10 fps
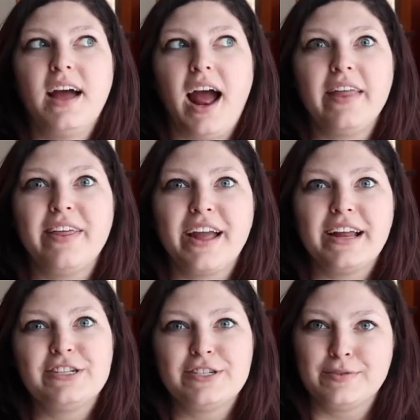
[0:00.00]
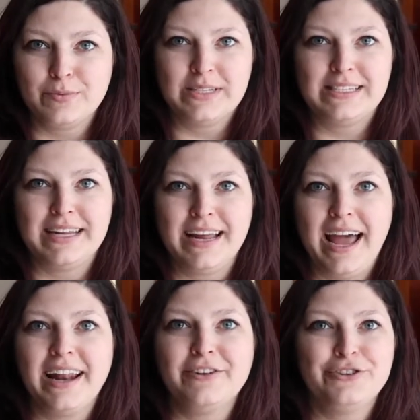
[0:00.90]
I think it just was
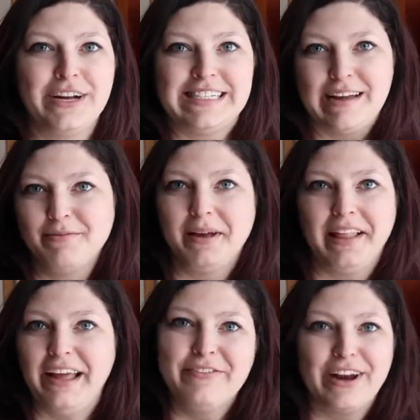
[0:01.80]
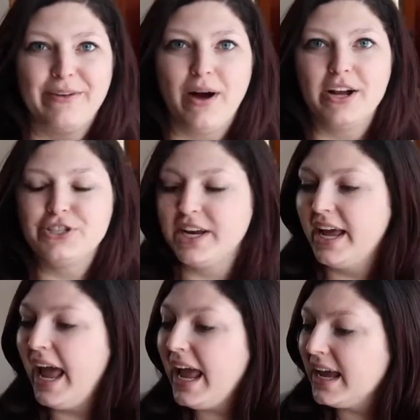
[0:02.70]
at a great time in my life when I watched it.
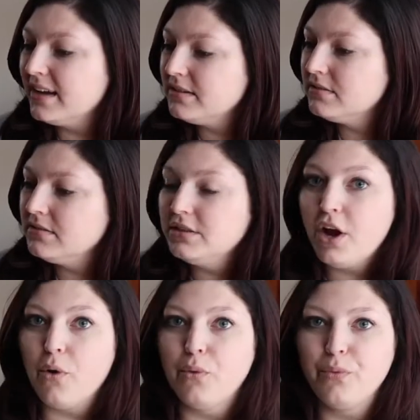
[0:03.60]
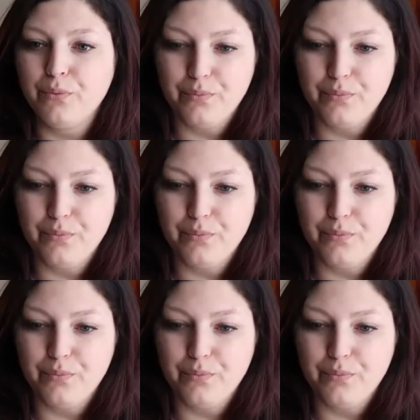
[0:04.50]
Hey, no.